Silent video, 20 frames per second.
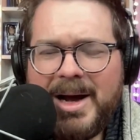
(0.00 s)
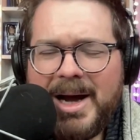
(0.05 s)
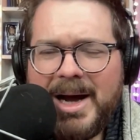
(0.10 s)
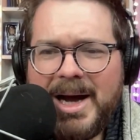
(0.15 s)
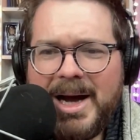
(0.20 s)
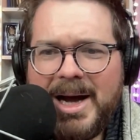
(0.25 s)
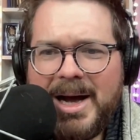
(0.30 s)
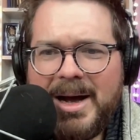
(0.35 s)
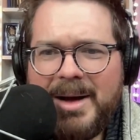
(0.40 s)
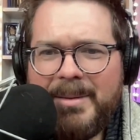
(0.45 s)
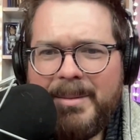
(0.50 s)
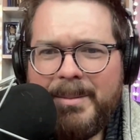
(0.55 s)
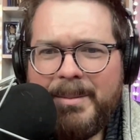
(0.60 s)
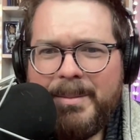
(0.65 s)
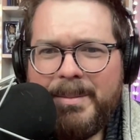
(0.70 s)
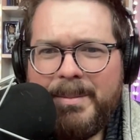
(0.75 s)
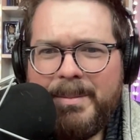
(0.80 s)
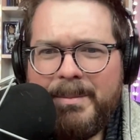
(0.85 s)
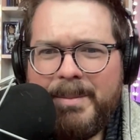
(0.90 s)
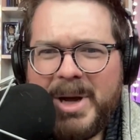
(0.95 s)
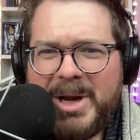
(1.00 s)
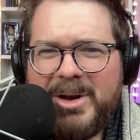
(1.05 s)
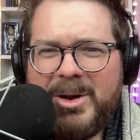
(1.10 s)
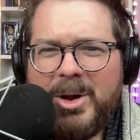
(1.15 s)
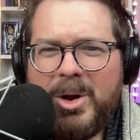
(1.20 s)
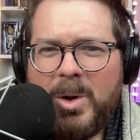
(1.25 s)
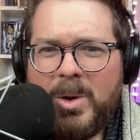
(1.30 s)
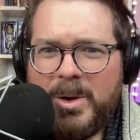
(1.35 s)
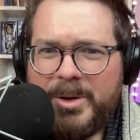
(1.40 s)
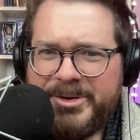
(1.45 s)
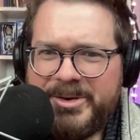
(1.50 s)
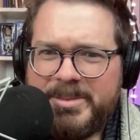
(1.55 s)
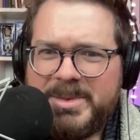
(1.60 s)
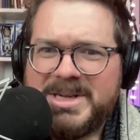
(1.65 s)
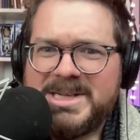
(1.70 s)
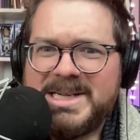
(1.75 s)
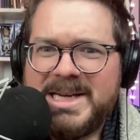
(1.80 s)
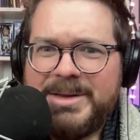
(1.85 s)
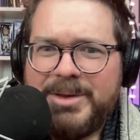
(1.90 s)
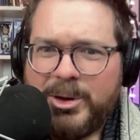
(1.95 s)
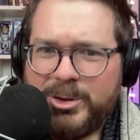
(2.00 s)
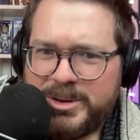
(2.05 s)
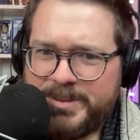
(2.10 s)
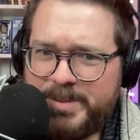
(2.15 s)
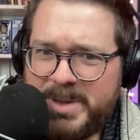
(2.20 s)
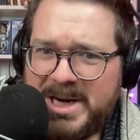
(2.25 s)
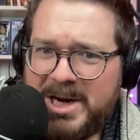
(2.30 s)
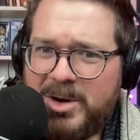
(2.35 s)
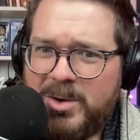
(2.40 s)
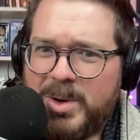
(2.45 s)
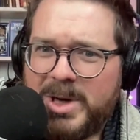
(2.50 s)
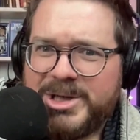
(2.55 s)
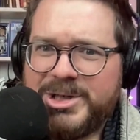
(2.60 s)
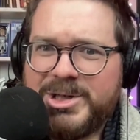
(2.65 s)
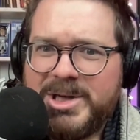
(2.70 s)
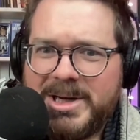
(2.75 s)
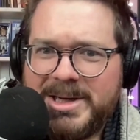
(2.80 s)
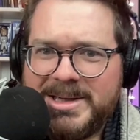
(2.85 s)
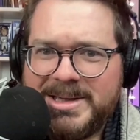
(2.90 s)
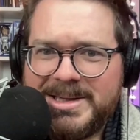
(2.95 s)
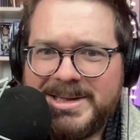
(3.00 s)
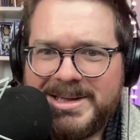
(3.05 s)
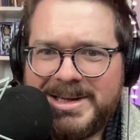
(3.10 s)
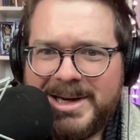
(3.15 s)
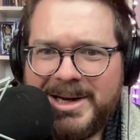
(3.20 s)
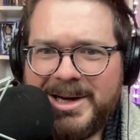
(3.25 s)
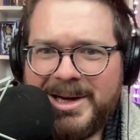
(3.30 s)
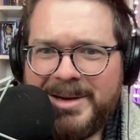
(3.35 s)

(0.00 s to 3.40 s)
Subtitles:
But ultimately, those big questions